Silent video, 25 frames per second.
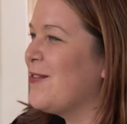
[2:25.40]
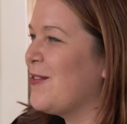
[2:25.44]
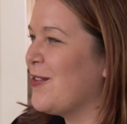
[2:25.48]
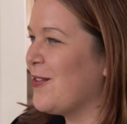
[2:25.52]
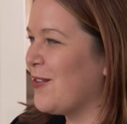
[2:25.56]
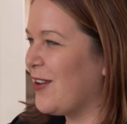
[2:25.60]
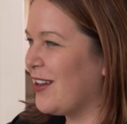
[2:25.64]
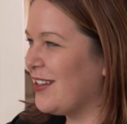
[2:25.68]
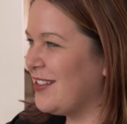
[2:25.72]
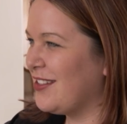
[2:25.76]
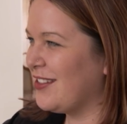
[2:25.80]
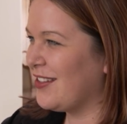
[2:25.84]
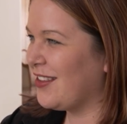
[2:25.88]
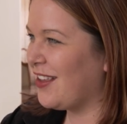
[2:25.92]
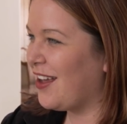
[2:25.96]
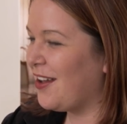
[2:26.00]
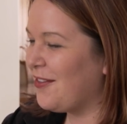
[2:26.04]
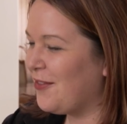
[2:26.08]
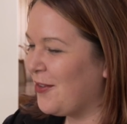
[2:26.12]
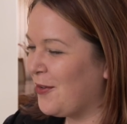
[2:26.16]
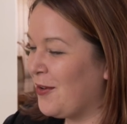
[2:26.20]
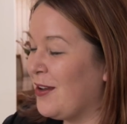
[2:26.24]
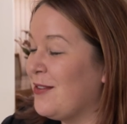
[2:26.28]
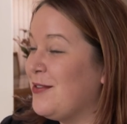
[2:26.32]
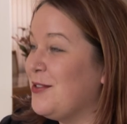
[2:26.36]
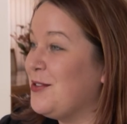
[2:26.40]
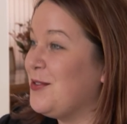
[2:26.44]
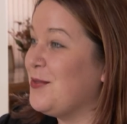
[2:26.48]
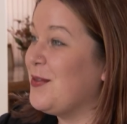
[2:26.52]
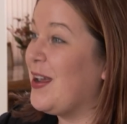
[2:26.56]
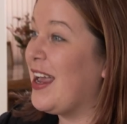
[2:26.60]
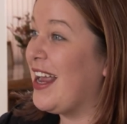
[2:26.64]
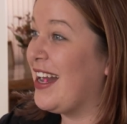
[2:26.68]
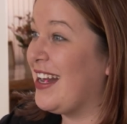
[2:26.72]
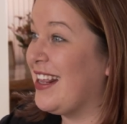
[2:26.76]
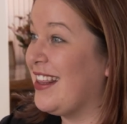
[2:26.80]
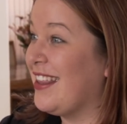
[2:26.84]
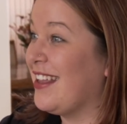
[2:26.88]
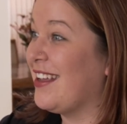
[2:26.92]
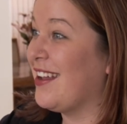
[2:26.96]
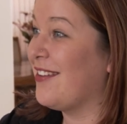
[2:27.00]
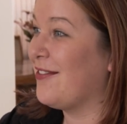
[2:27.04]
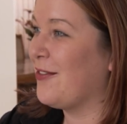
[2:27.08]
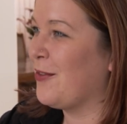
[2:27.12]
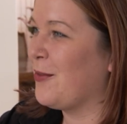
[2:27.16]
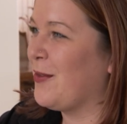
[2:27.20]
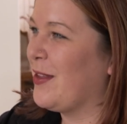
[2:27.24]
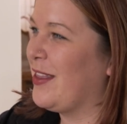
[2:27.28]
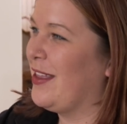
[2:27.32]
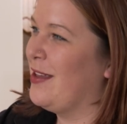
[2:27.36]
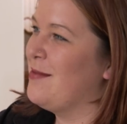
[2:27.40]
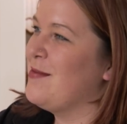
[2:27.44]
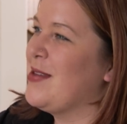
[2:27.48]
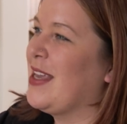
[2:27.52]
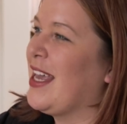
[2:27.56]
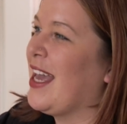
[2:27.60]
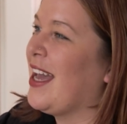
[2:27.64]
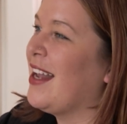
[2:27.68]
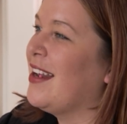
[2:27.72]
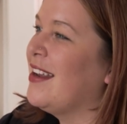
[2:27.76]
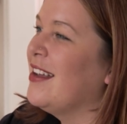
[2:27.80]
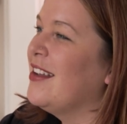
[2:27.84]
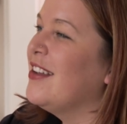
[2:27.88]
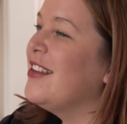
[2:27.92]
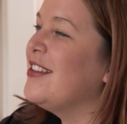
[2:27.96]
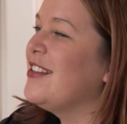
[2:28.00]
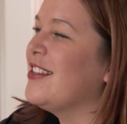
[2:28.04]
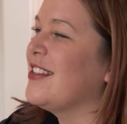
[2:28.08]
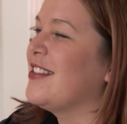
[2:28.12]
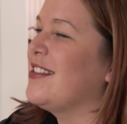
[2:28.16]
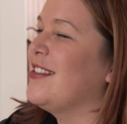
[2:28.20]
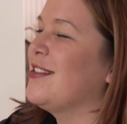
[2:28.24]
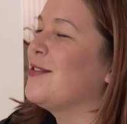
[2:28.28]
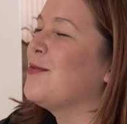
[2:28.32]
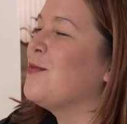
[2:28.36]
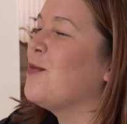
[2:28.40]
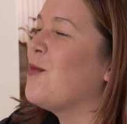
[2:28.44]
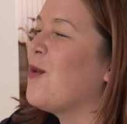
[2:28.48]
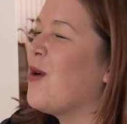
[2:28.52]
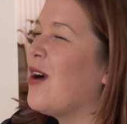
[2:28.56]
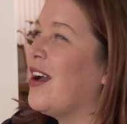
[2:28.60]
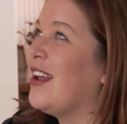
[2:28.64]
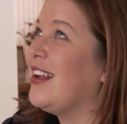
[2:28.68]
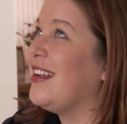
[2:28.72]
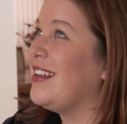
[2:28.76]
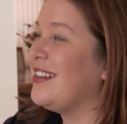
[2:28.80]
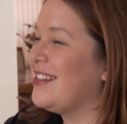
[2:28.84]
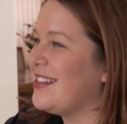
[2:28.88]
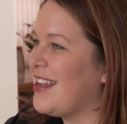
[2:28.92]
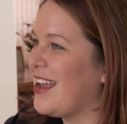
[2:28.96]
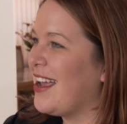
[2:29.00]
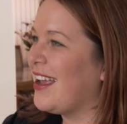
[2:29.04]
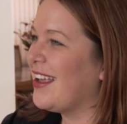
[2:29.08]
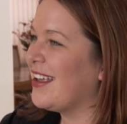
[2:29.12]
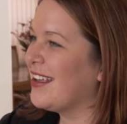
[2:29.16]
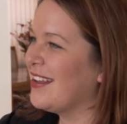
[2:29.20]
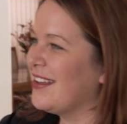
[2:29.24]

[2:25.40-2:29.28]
For the rest of your life, you don't have to do anything ever with him again. Just this one day.